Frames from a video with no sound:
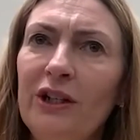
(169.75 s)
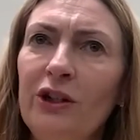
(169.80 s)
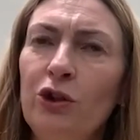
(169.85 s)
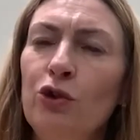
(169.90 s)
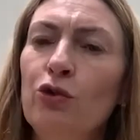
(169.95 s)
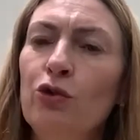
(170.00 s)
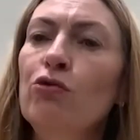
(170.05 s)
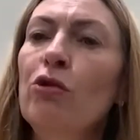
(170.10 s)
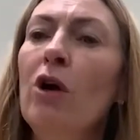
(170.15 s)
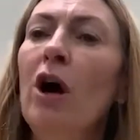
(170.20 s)

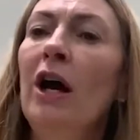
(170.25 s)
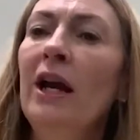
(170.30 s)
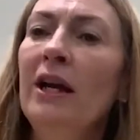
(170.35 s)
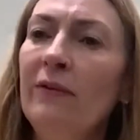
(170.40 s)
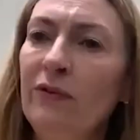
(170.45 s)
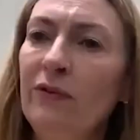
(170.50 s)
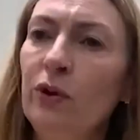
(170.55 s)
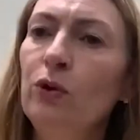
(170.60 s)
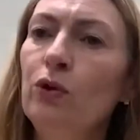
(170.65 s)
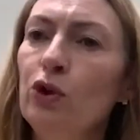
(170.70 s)
drive
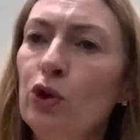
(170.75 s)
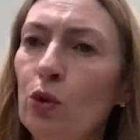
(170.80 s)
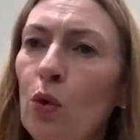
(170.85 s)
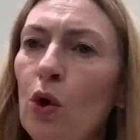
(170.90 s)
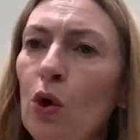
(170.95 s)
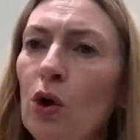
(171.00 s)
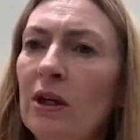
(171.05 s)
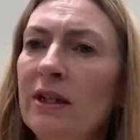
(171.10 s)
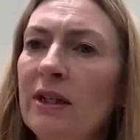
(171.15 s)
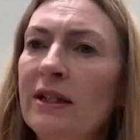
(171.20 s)
you
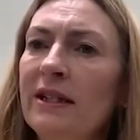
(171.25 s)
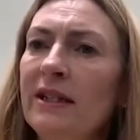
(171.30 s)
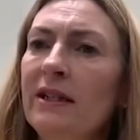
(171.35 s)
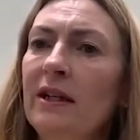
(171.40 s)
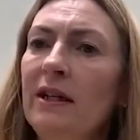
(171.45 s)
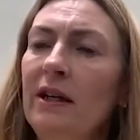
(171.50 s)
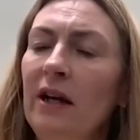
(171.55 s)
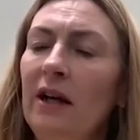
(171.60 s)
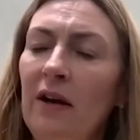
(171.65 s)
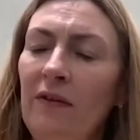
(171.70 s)
towards
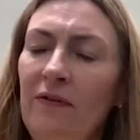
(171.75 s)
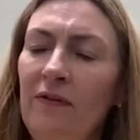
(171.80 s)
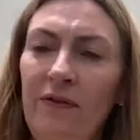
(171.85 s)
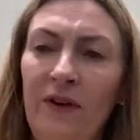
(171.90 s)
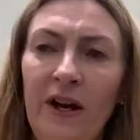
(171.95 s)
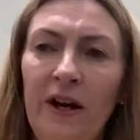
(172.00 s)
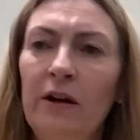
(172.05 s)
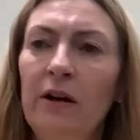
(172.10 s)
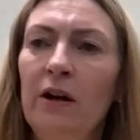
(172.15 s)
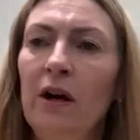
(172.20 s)
a
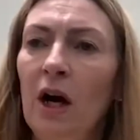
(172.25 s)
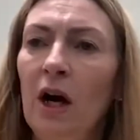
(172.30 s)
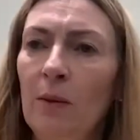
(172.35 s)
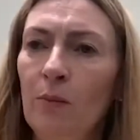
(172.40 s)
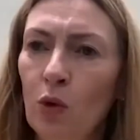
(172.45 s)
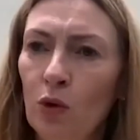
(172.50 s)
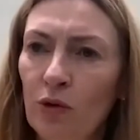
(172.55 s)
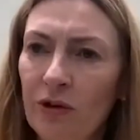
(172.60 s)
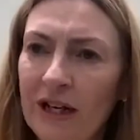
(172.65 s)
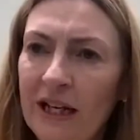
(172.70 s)
fairer, a
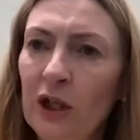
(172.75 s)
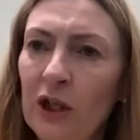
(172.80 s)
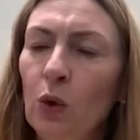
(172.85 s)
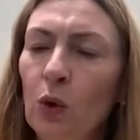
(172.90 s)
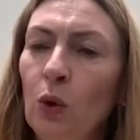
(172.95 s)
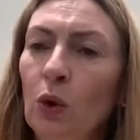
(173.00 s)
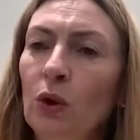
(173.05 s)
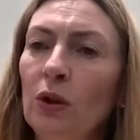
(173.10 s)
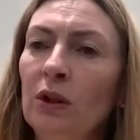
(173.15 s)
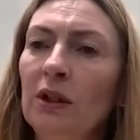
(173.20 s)
more
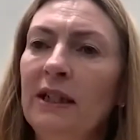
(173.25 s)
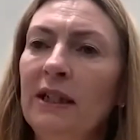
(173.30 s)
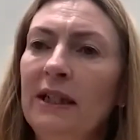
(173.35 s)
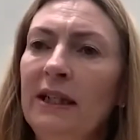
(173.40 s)
equal,